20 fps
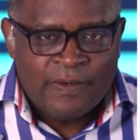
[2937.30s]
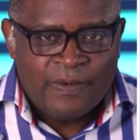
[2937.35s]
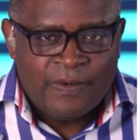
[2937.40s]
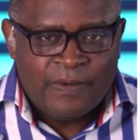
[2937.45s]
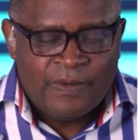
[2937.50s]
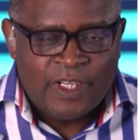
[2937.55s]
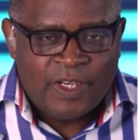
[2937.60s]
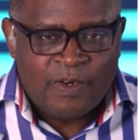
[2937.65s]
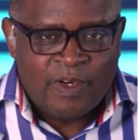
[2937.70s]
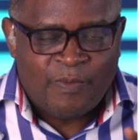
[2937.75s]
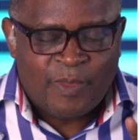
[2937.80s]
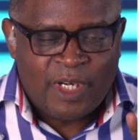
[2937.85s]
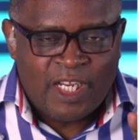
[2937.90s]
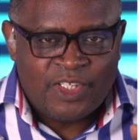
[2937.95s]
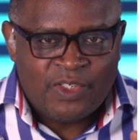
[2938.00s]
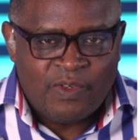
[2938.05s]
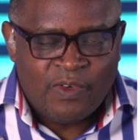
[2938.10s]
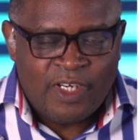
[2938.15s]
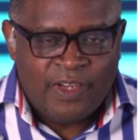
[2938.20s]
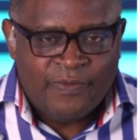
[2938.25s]
They replace
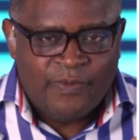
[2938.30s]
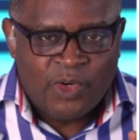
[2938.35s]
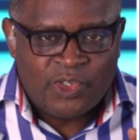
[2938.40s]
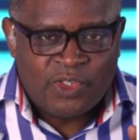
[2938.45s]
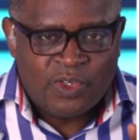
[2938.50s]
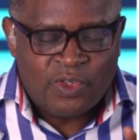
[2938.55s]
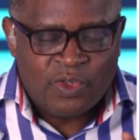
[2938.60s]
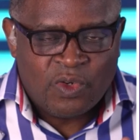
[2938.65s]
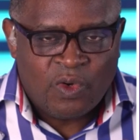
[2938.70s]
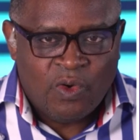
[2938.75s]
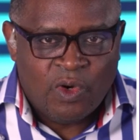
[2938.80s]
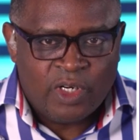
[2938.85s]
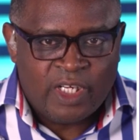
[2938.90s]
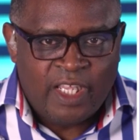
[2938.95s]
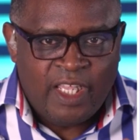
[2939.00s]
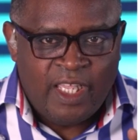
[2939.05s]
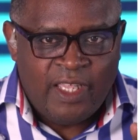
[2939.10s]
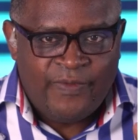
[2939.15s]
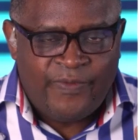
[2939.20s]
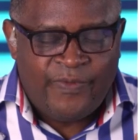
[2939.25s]
your devotion to God.
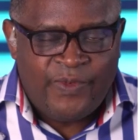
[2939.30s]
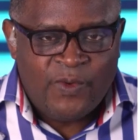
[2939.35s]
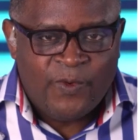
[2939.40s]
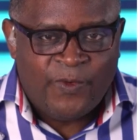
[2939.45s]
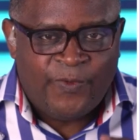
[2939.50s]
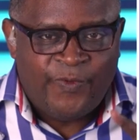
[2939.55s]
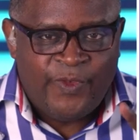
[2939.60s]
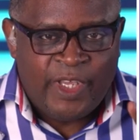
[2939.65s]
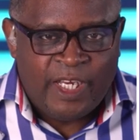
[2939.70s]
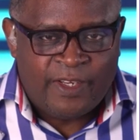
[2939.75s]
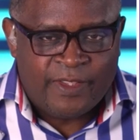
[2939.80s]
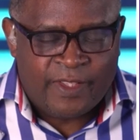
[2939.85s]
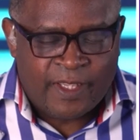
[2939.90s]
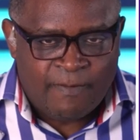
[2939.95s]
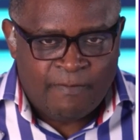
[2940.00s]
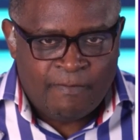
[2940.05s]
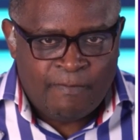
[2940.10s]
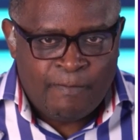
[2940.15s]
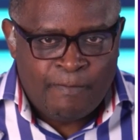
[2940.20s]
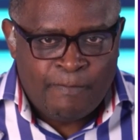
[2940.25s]
If you feed
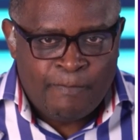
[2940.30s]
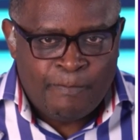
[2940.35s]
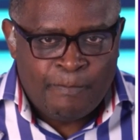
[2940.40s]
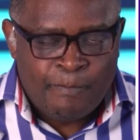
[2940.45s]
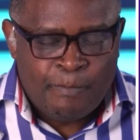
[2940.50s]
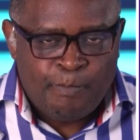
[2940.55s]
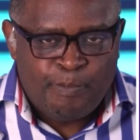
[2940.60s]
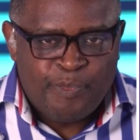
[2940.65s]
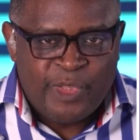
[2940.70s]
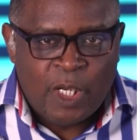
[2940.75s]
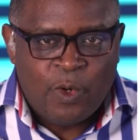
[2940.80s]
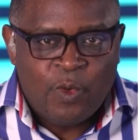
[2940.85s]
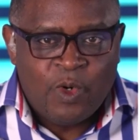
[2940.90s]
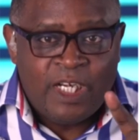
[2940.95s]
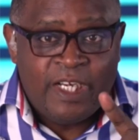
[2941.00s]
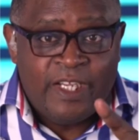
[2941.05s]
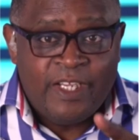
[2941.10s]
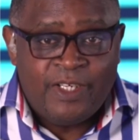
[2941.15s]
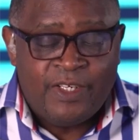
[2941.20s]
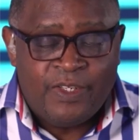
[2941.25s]
them, they will
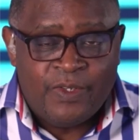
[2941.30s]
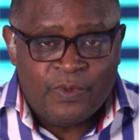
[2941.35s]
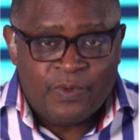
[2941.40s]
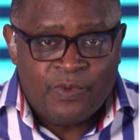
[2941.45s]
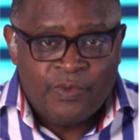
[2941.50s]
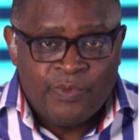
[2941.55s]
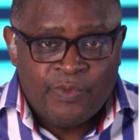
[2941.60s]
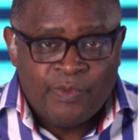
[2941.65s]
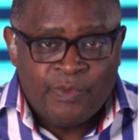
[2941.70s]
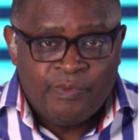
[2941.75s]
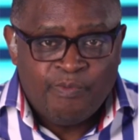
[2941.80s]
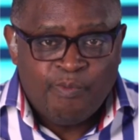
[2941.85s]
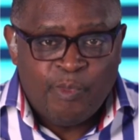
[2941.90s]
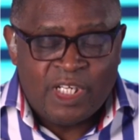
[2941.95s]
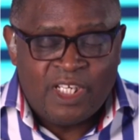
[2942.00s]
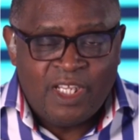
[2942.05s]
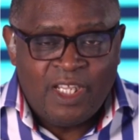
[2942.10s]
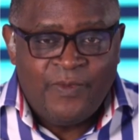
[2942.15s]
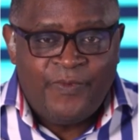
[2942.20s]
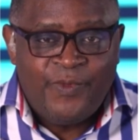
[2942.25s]
lead you. But
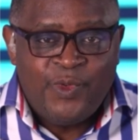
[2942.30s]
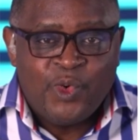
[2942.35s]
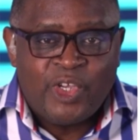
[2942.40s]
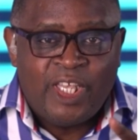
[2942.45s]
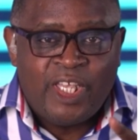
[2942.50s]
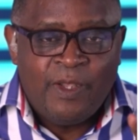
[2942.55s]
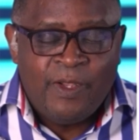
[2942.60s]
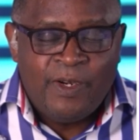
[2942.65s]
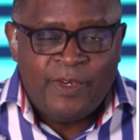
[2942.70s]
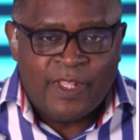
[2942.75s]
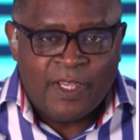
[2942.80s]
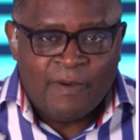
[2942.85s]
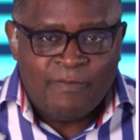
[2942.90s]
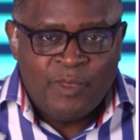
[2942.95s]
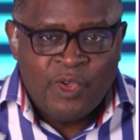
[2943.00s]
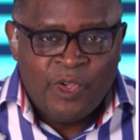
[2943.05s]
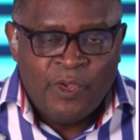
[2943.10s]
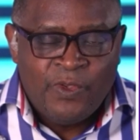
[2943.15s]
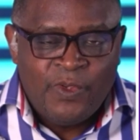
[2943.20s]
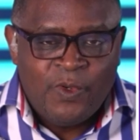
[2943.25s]
if you kill them,
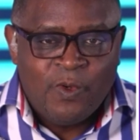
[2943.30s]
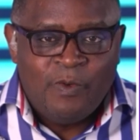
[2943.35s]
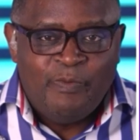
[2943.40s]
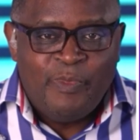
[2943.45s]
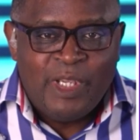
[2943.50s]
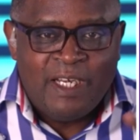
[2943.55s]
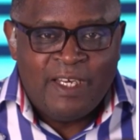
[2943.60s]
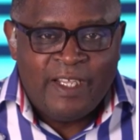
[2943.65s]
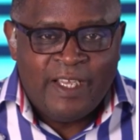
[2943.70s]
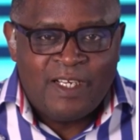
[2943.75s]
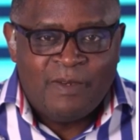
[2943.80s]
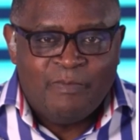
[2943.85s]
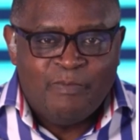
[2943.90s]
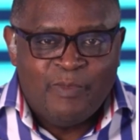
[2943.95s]
you will be led